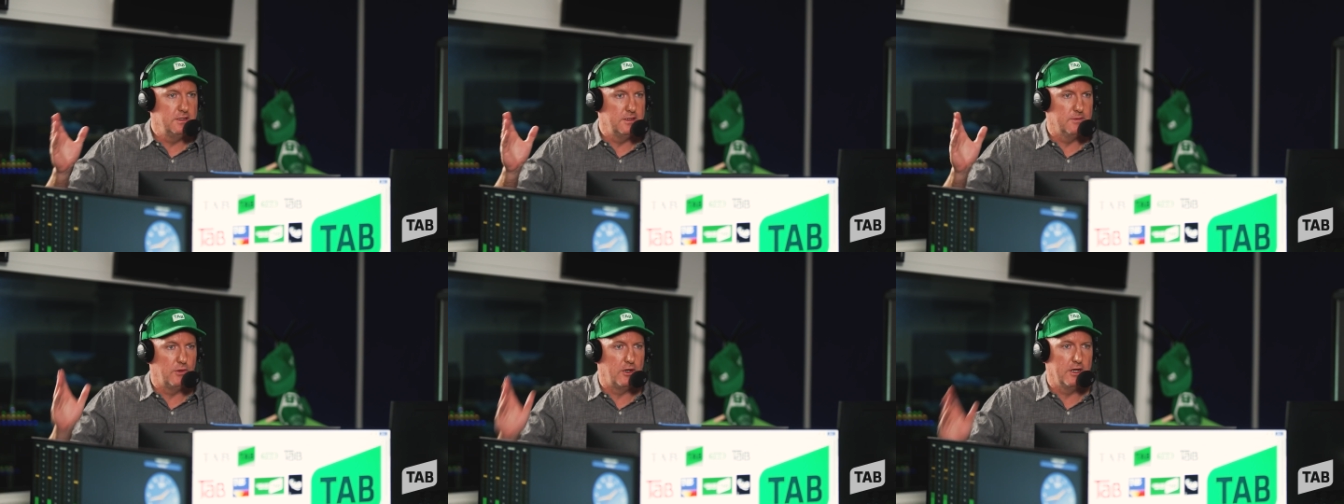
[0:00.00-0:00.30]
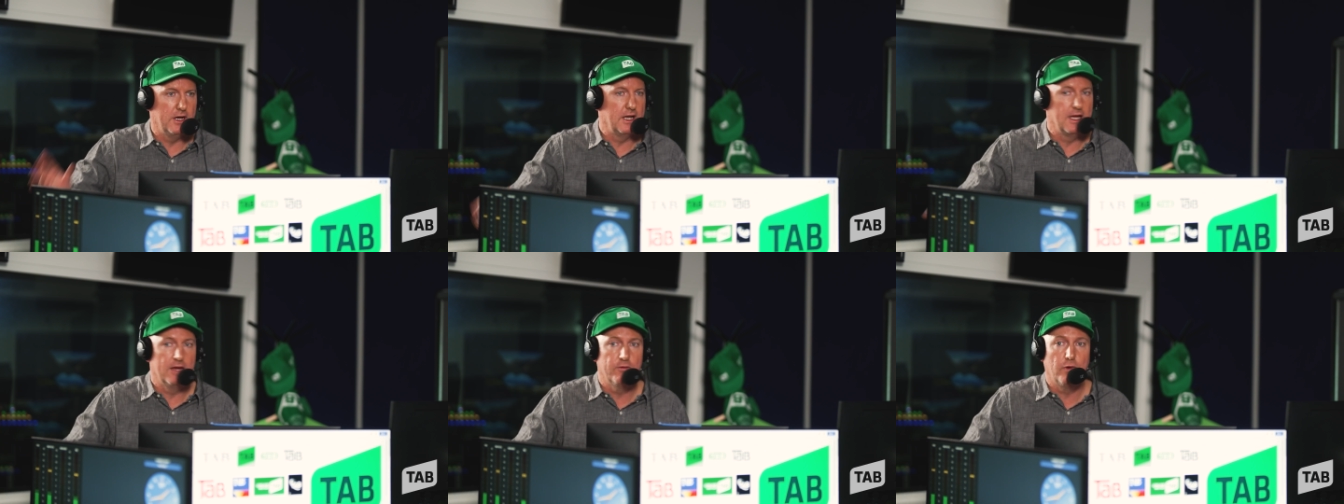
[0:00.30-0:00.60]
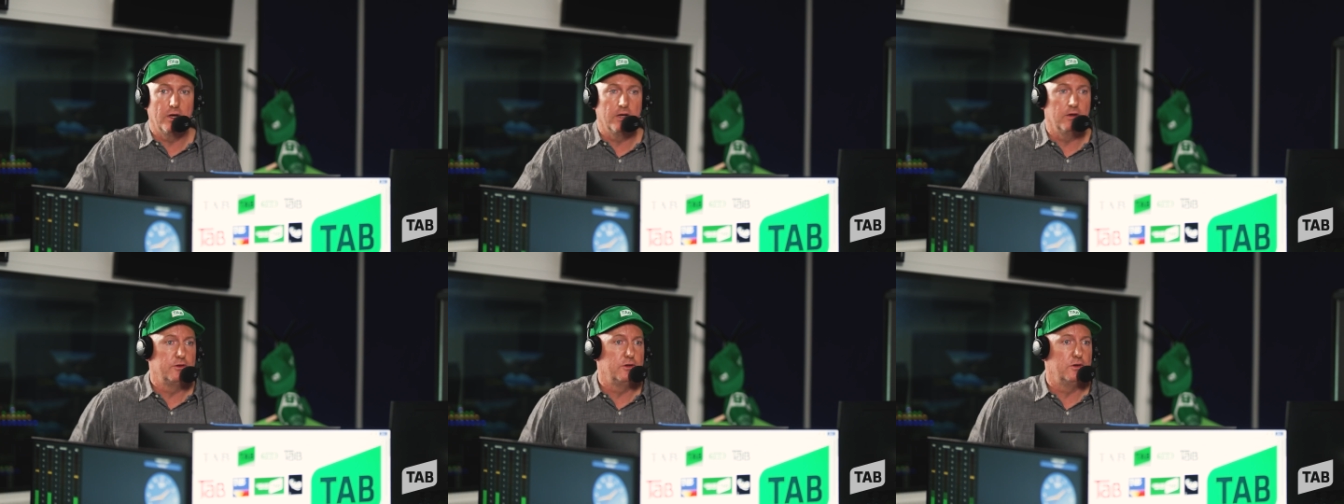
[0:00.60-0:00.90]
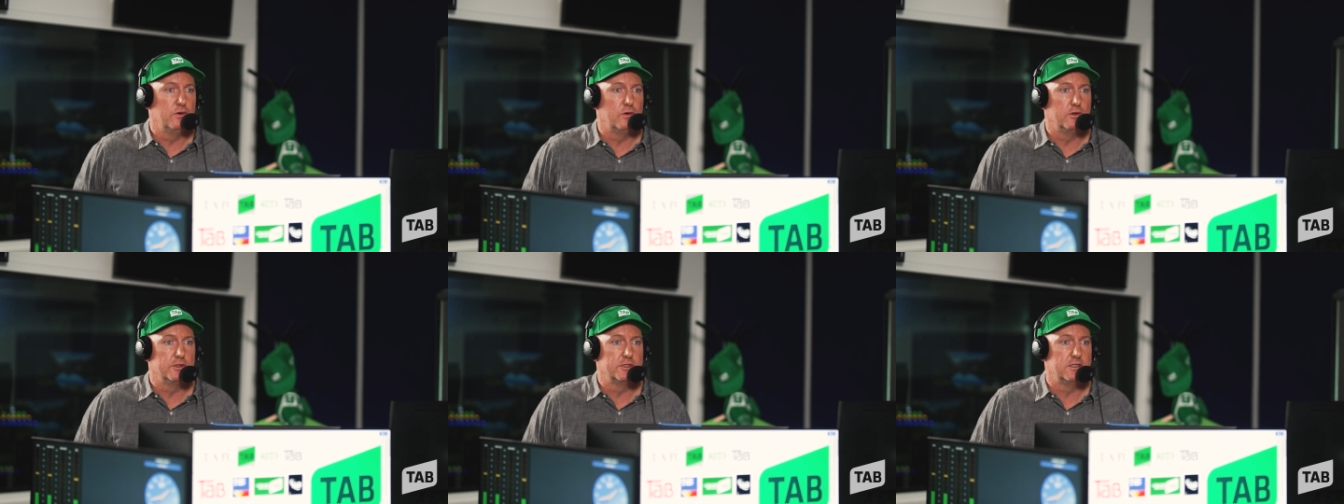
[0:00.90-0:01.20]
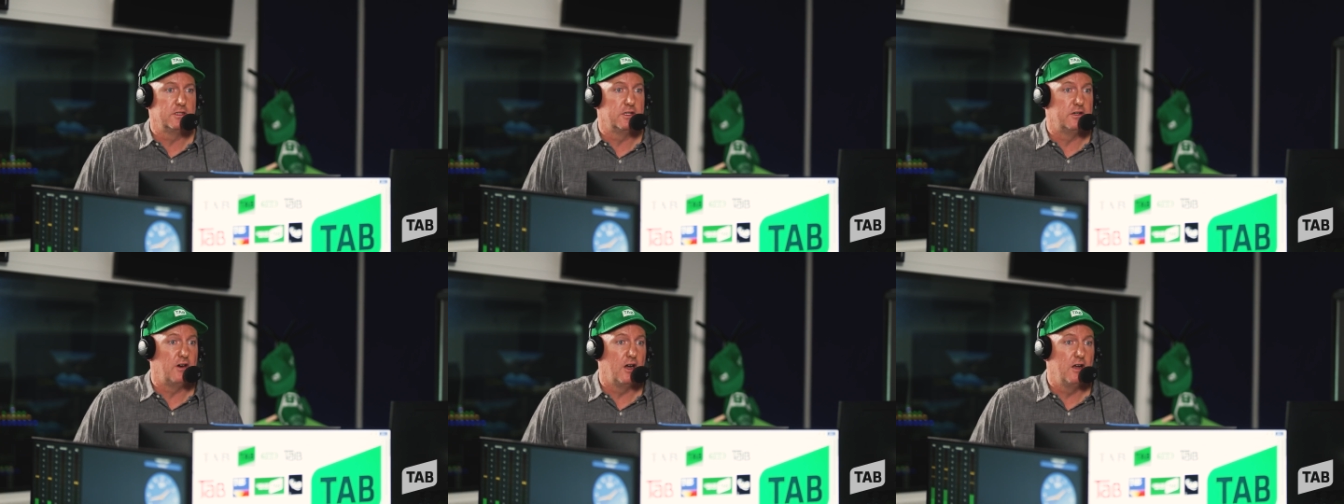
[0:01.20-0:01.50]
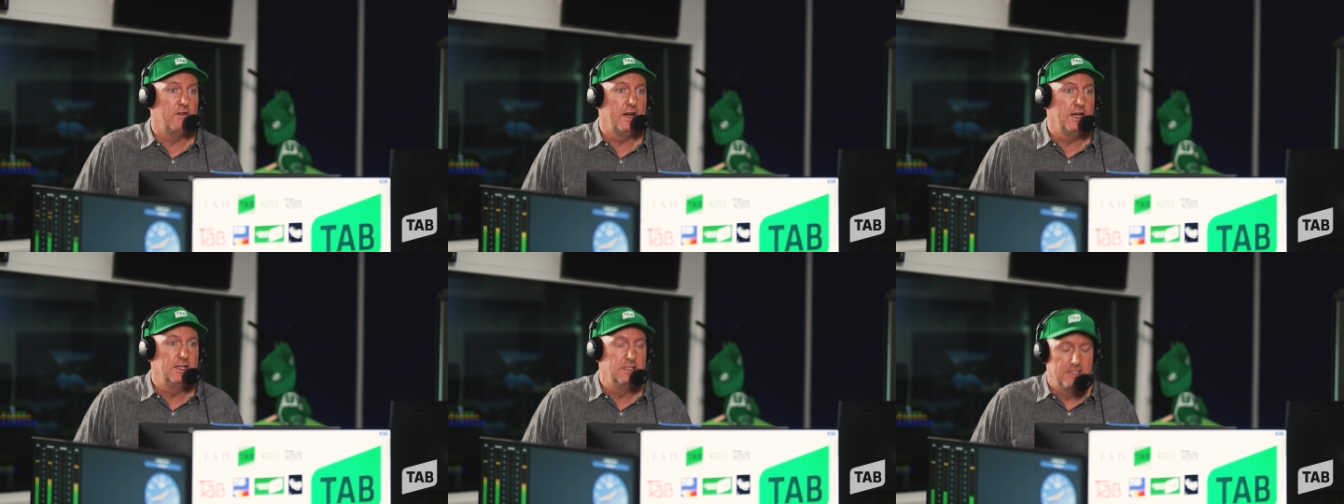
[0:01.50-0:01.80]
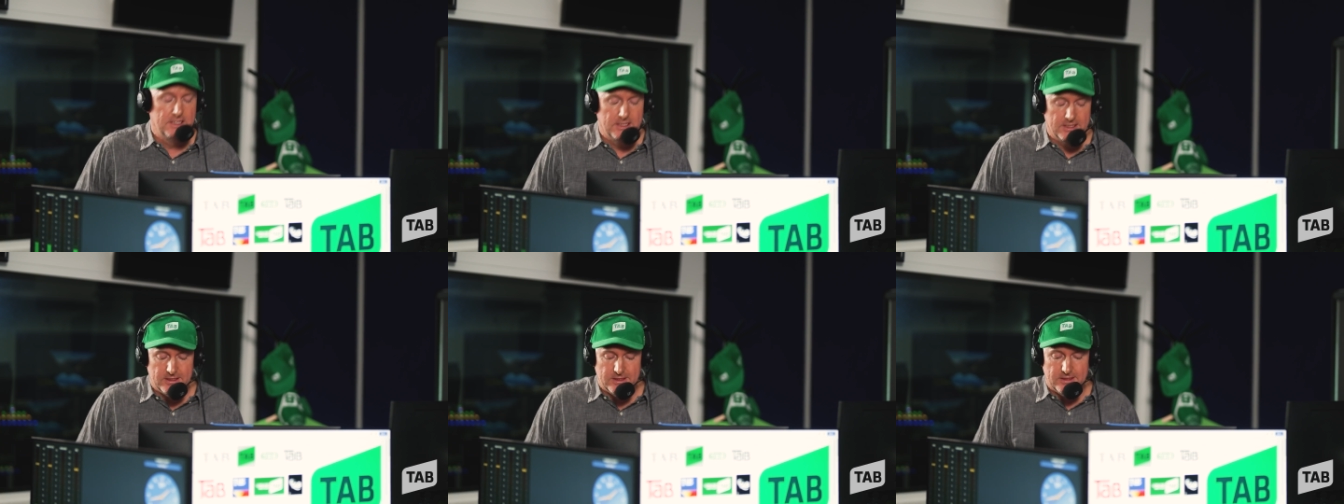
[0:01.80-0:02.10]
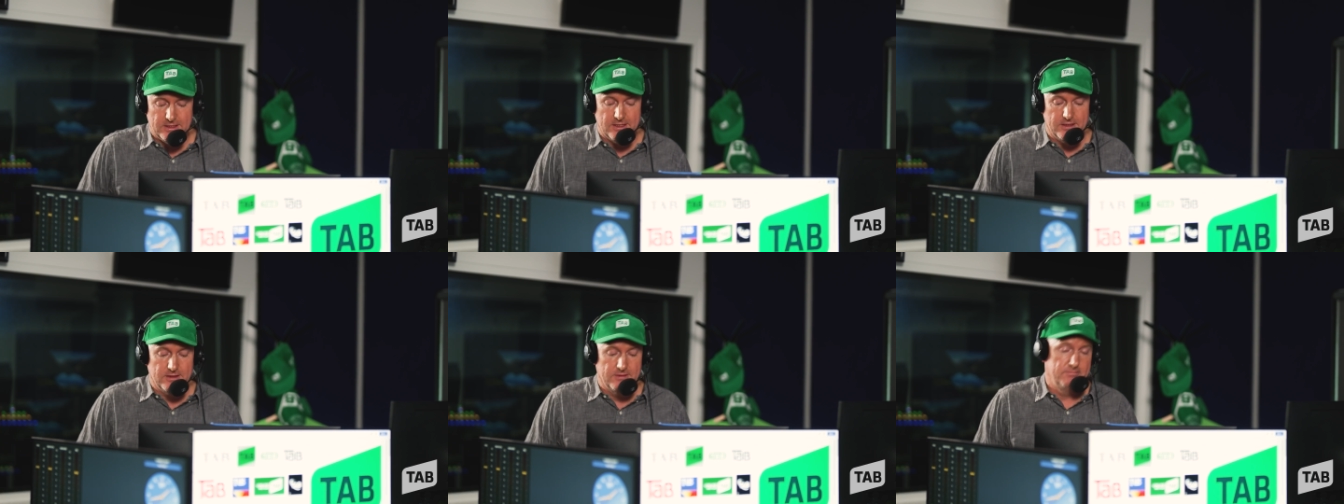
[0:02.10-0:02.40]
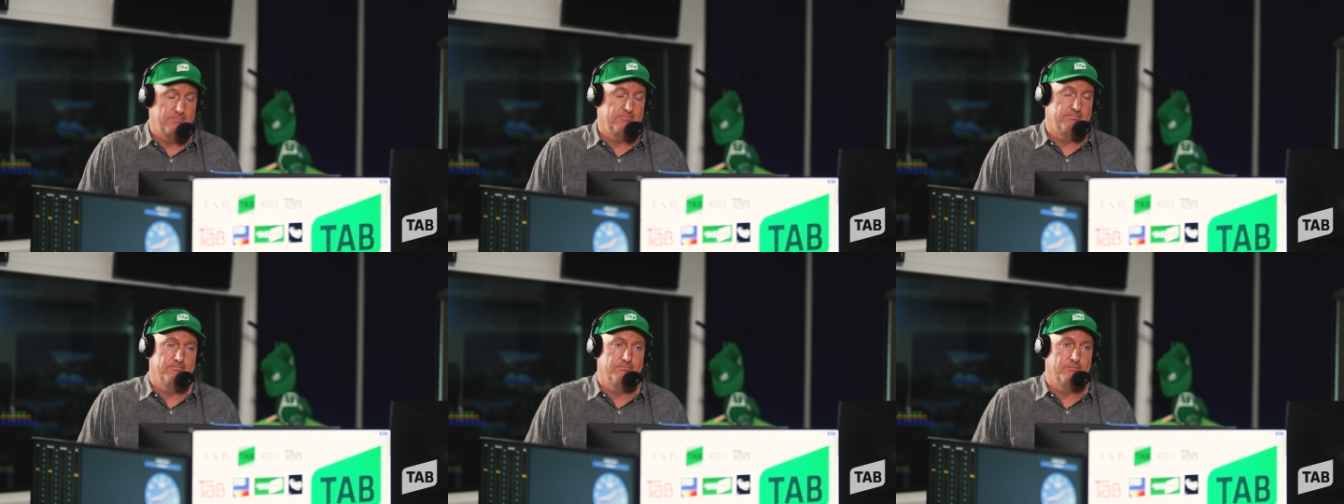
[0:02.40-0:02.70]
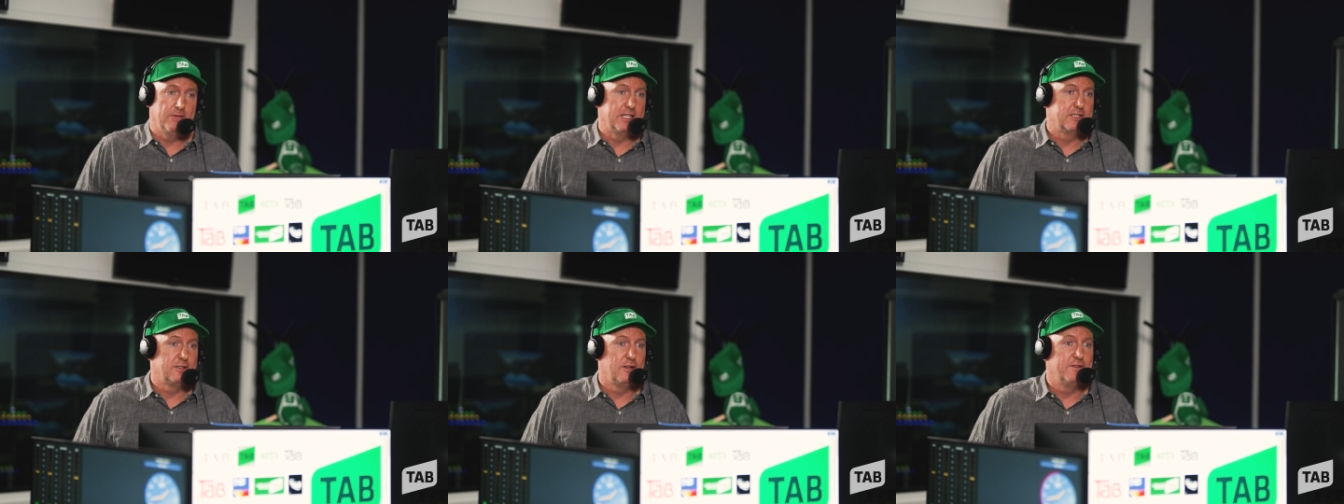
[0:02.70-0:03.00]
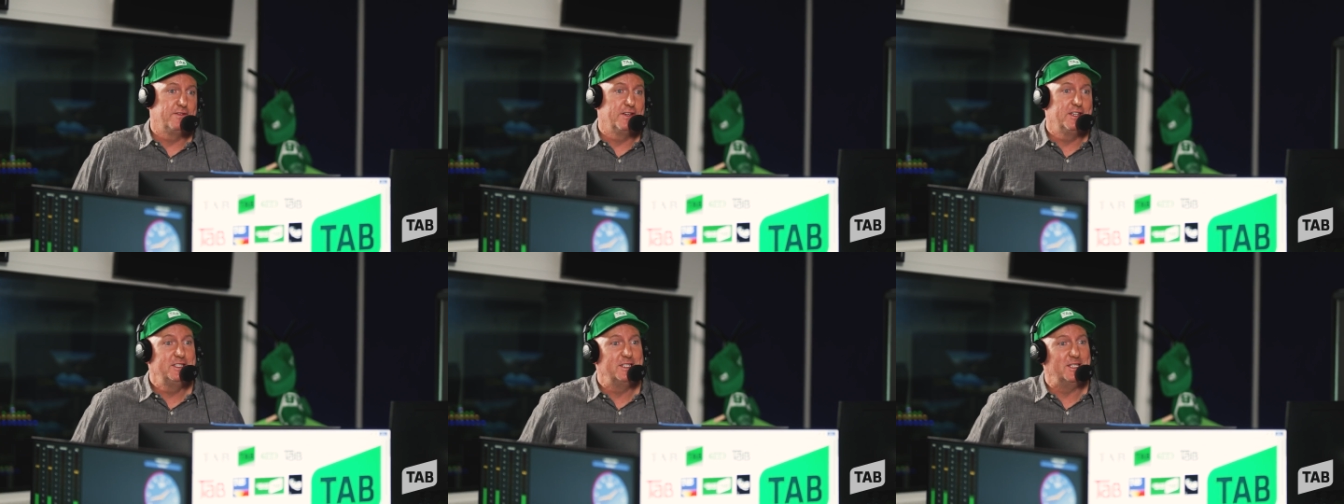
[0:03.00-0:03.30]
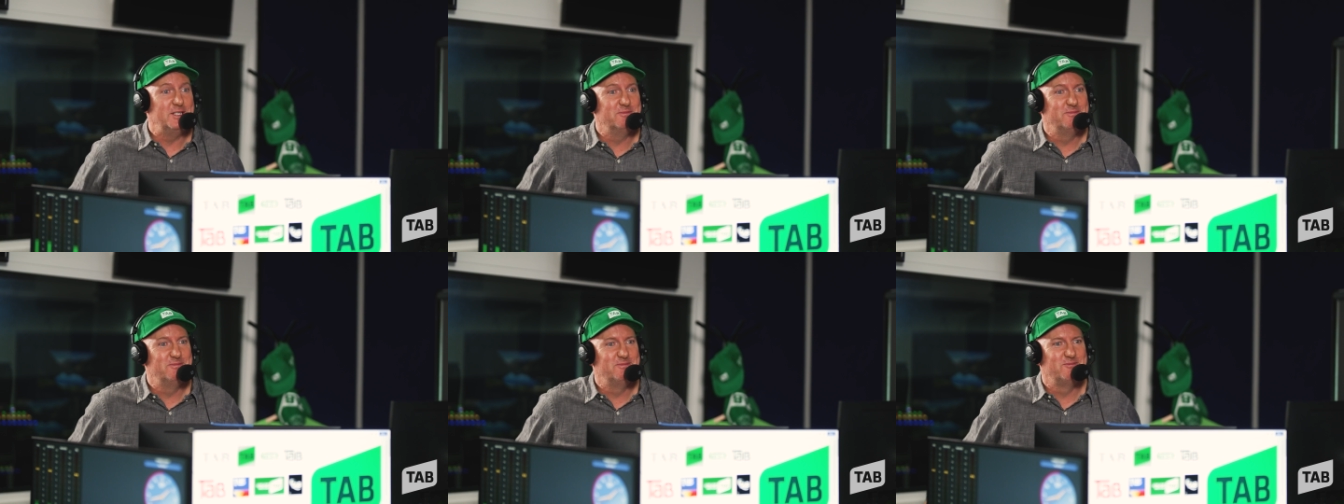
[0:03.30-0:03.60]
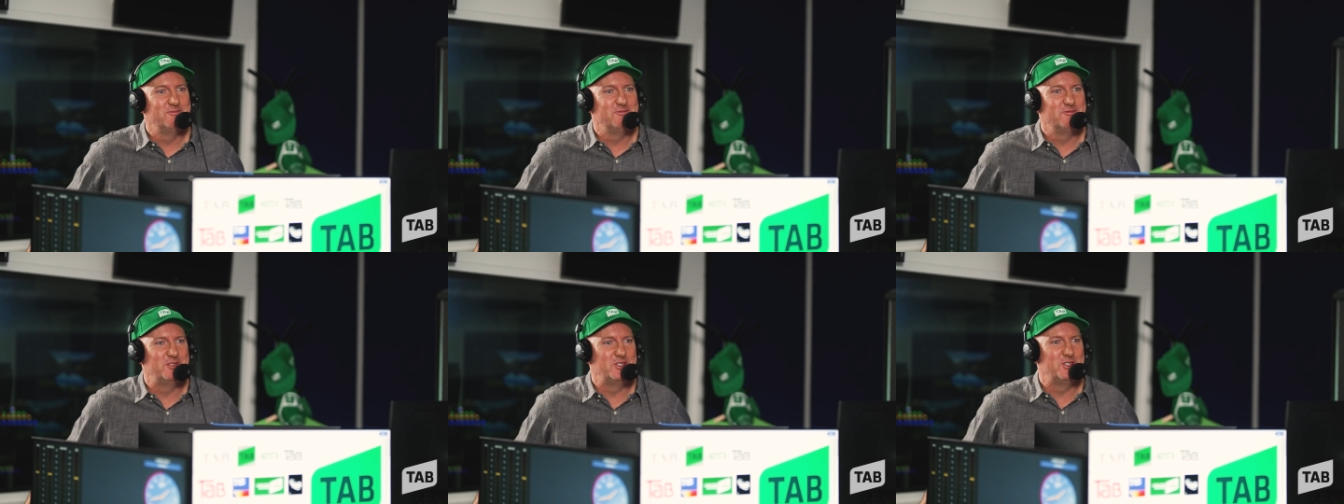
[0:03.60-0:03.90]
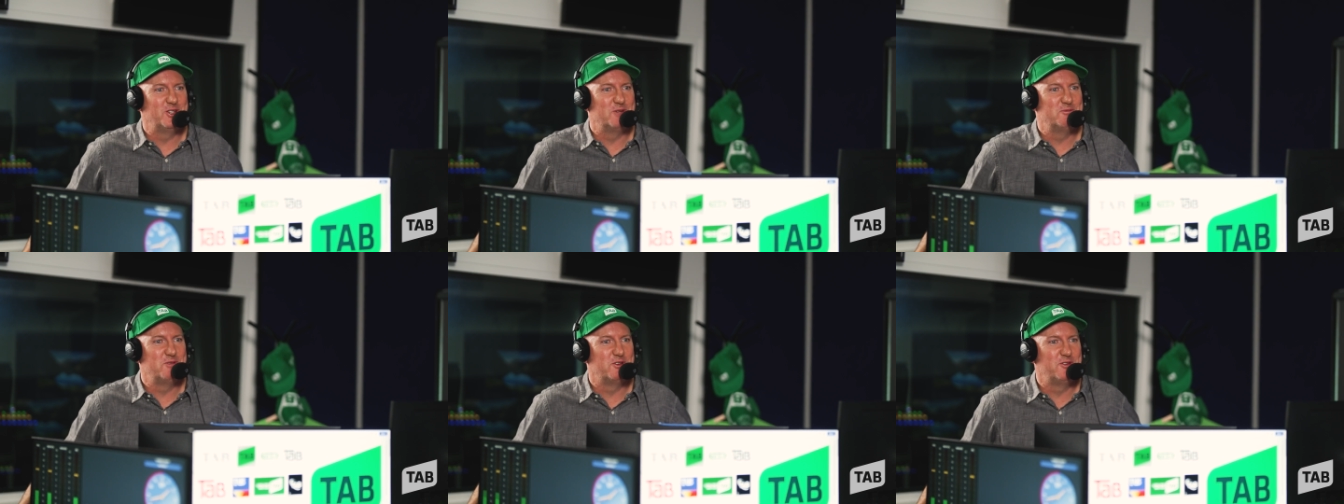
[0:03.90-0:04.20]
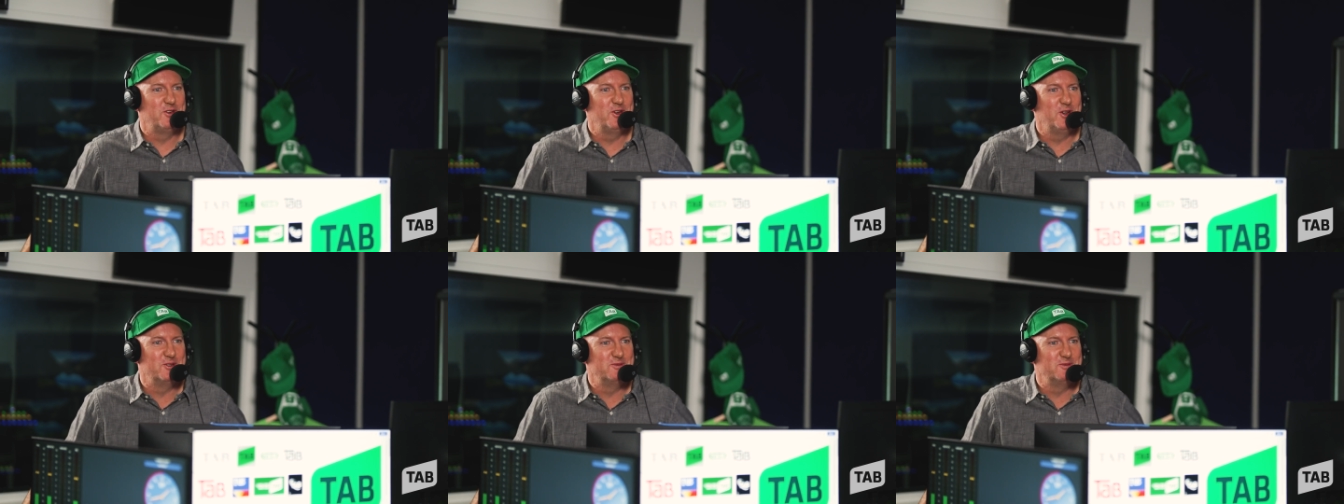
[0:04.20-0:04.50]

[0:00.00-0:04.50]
You might only have 1 or 2 horses that are over, and makes life easy, which I prefer.